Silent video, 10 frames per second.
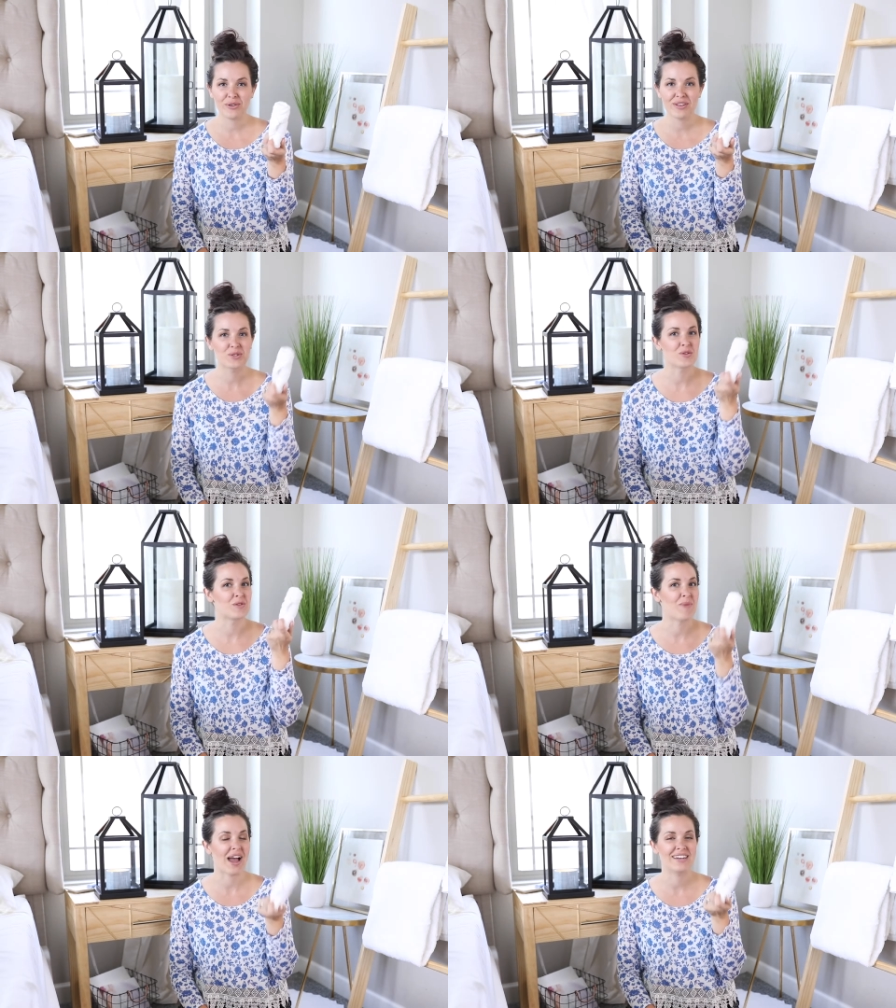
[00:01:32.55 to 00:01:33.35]
do this
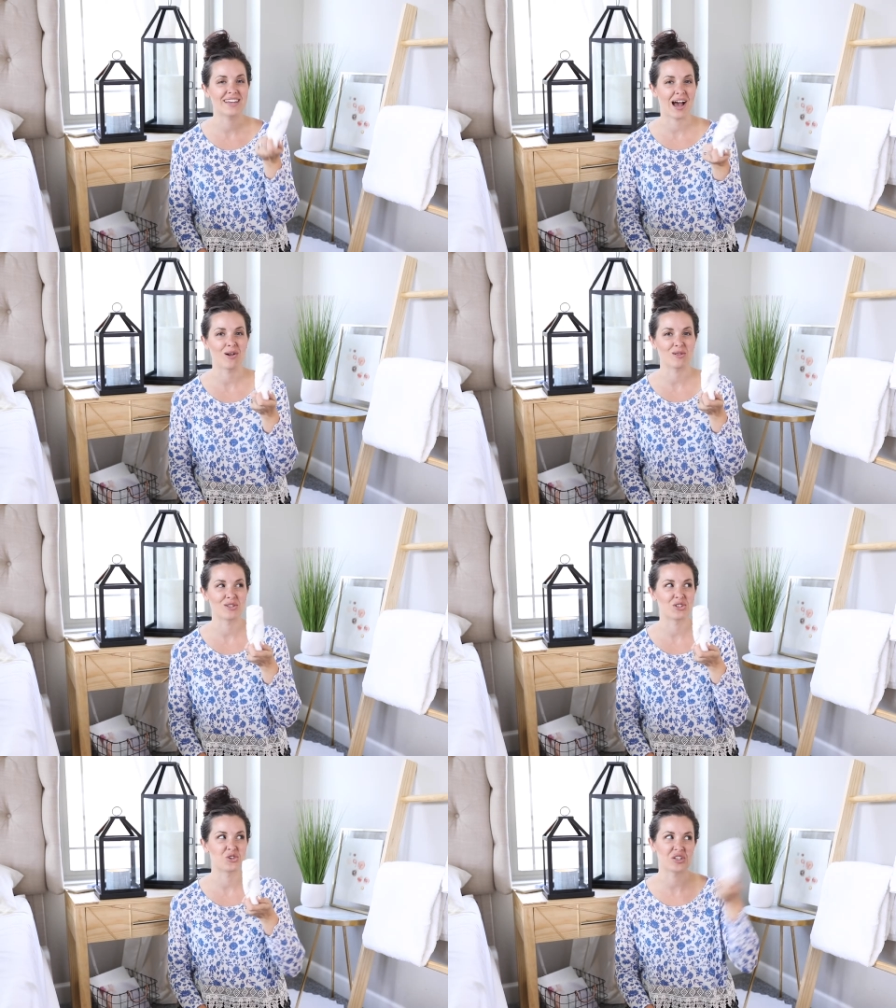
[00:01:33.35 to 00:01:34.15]
with my
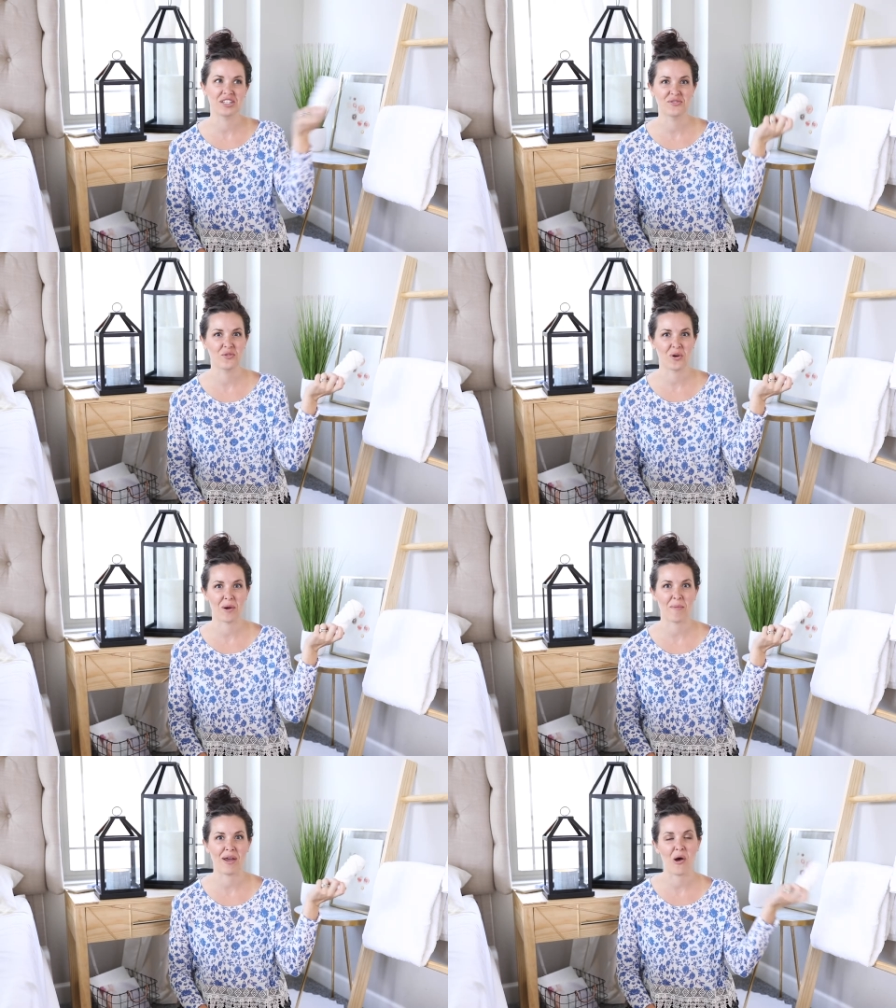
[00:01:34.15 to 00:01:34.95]
towels just
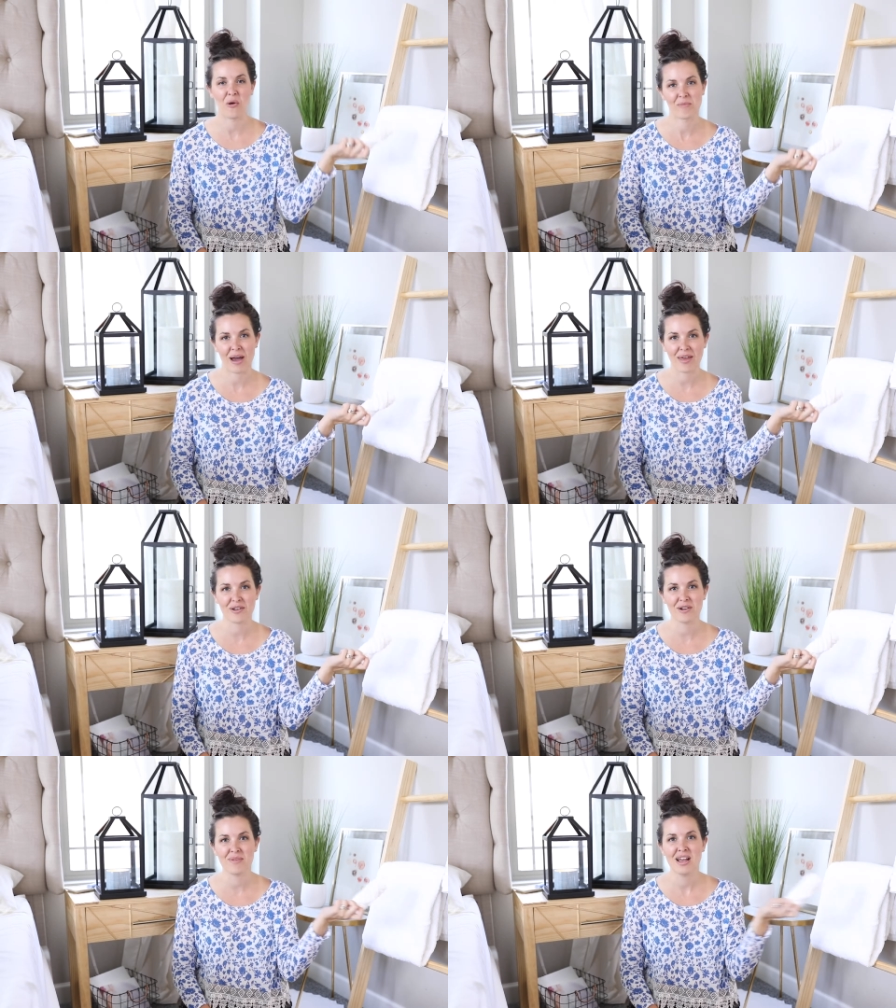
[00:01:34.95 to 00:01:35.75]
for my own
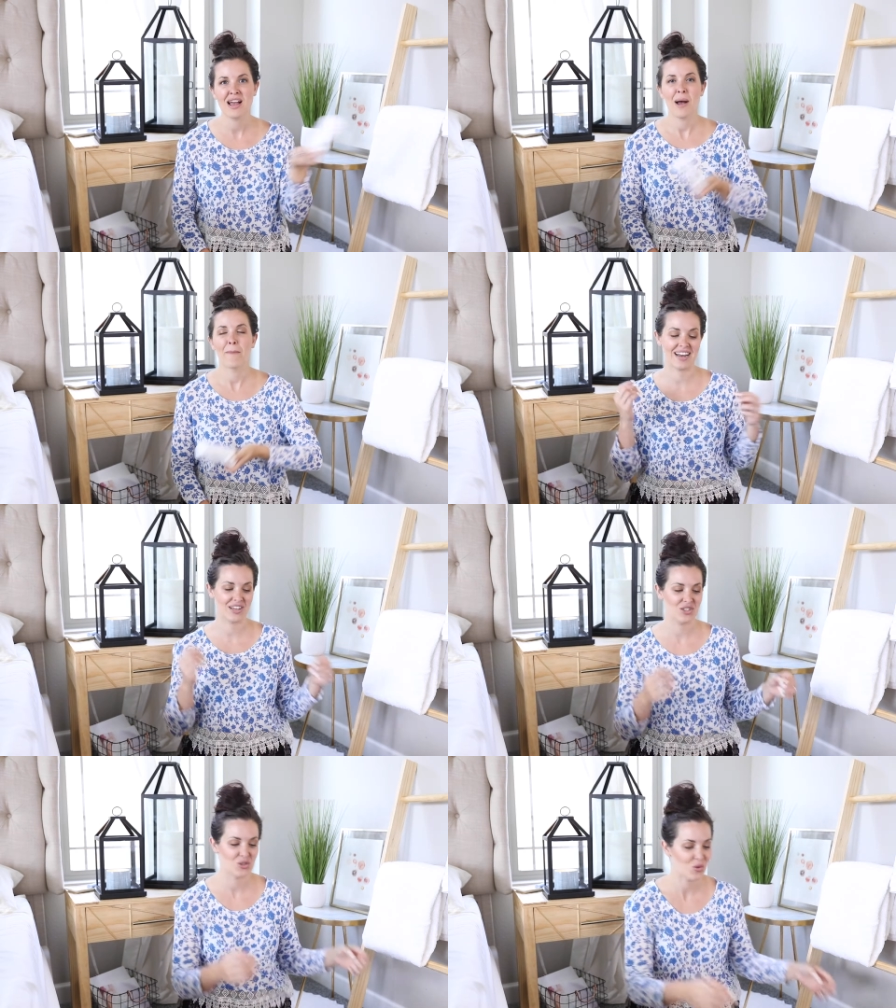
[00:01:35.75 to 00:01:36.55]
bathroom and I
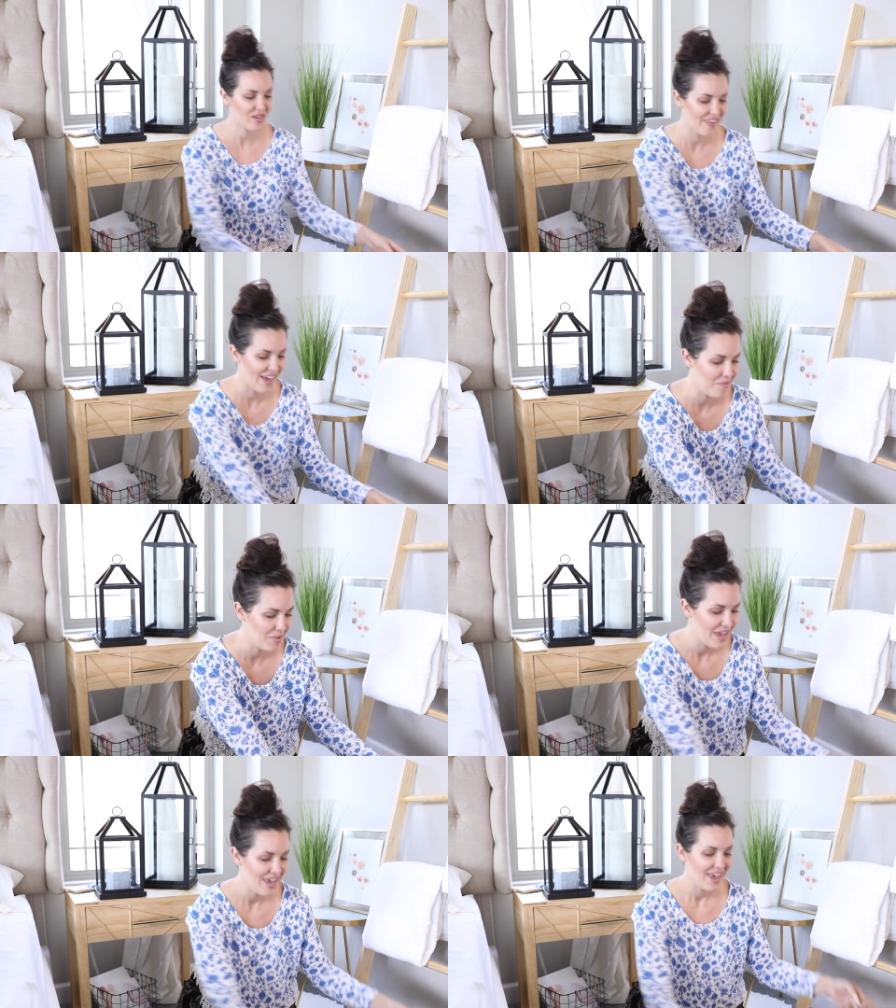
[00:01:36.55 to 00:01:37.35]
store
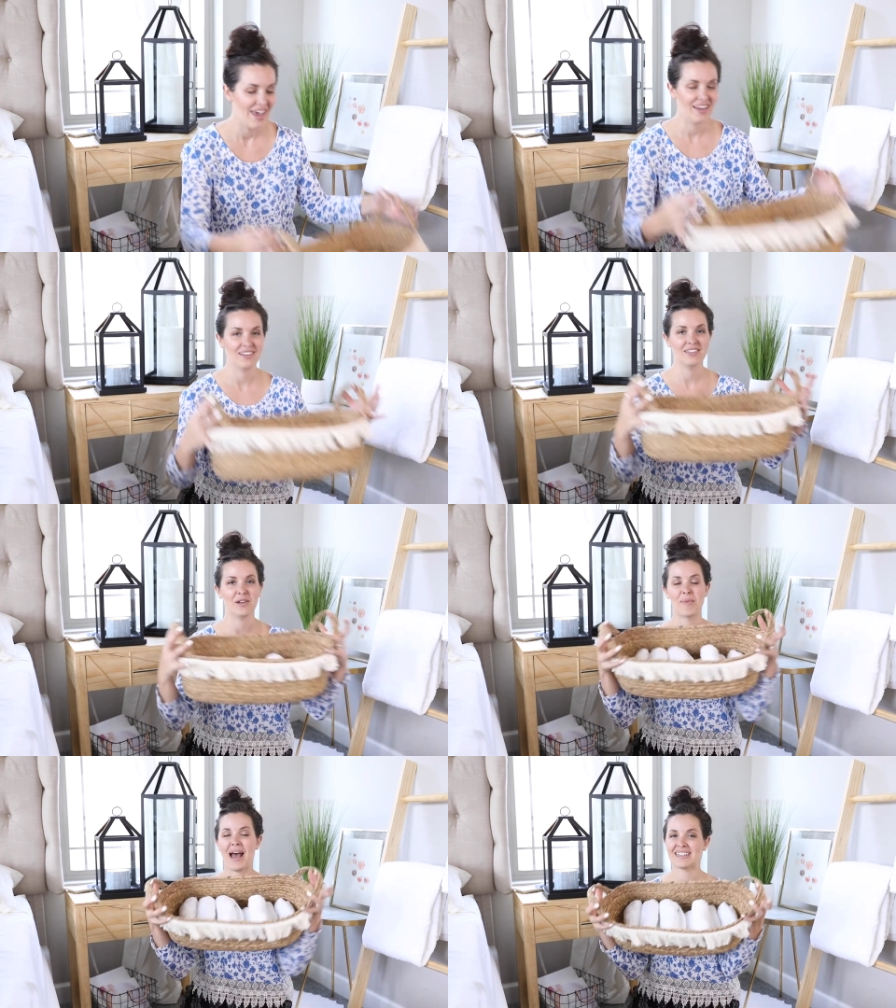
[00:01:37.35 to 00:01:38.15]
them in a
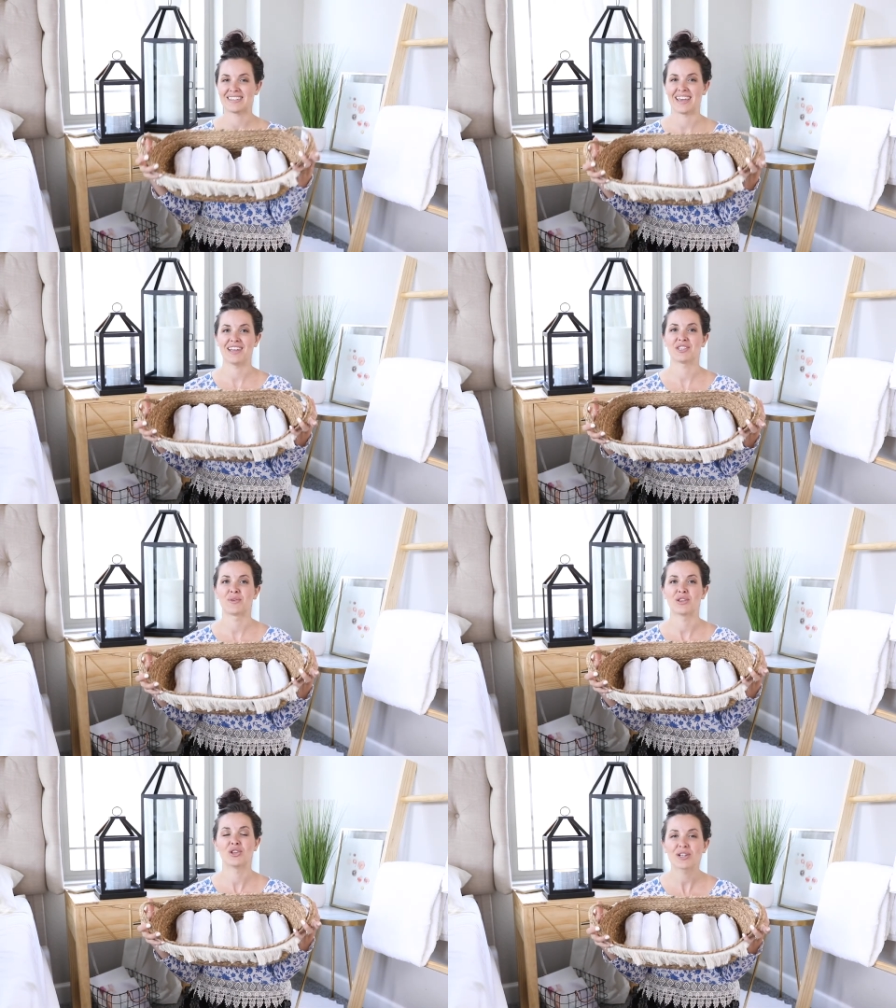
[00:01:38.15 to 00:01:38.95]
little basket.
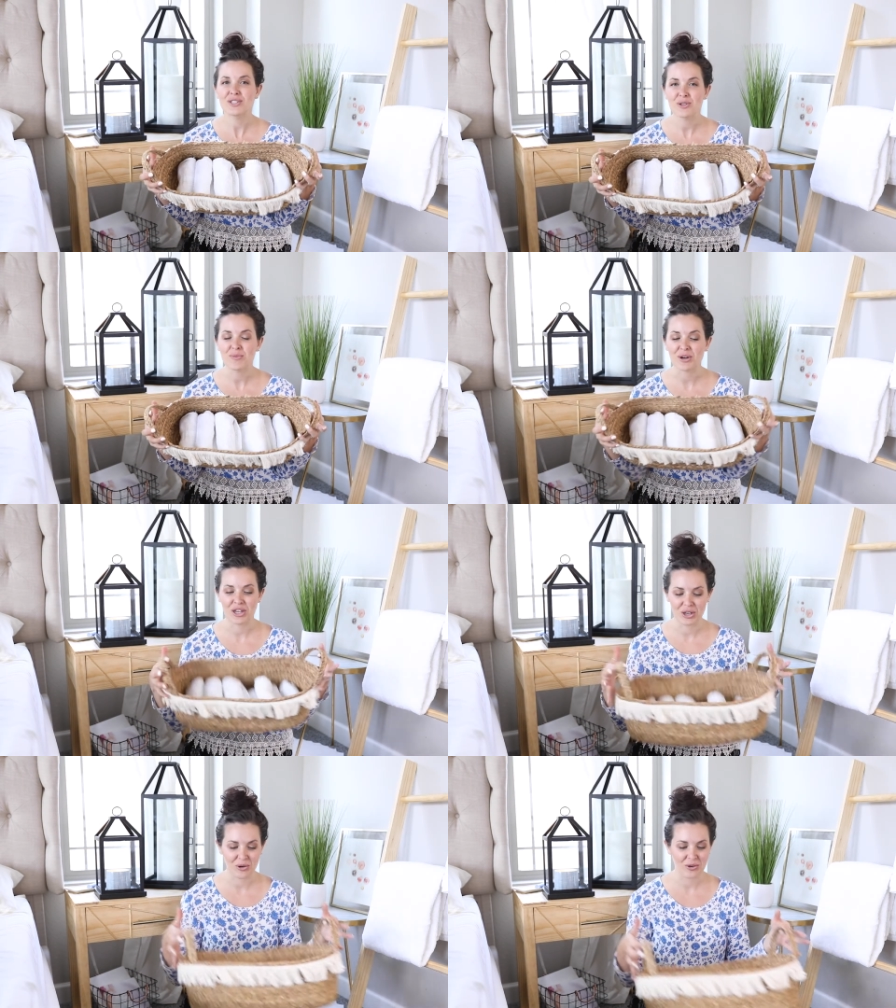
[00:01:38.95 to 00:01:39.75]
So it looks super
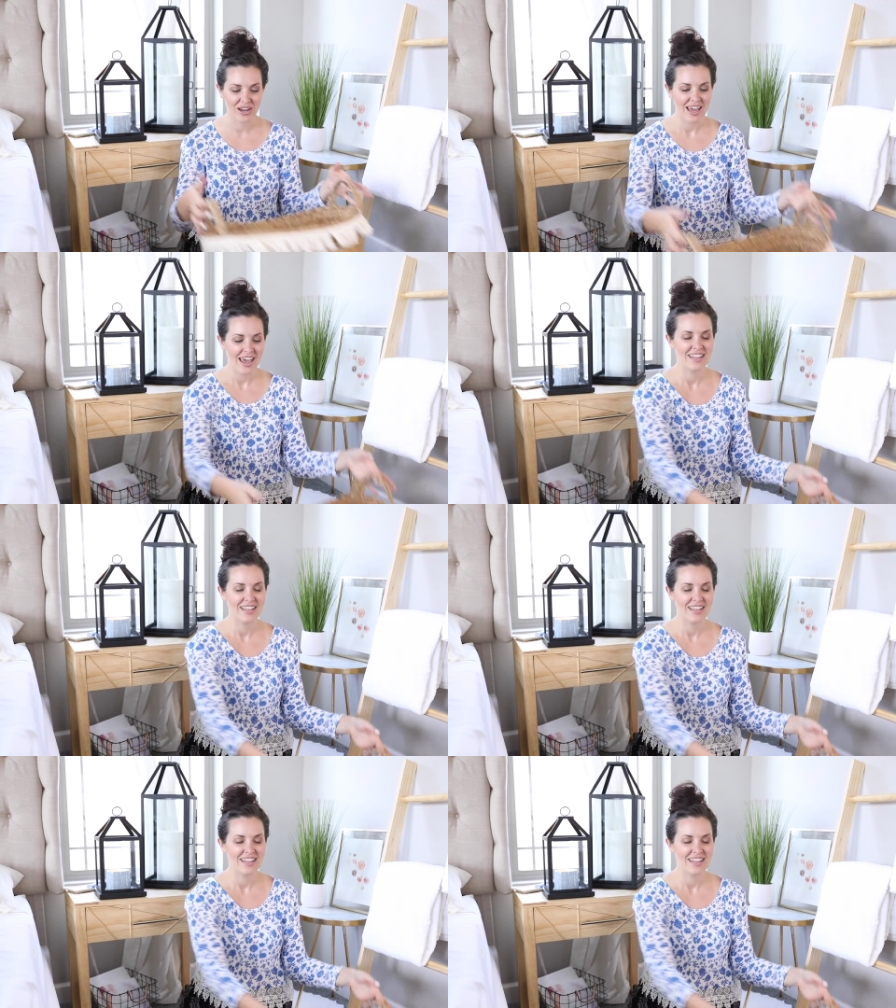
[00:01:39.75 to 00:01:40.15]
cute.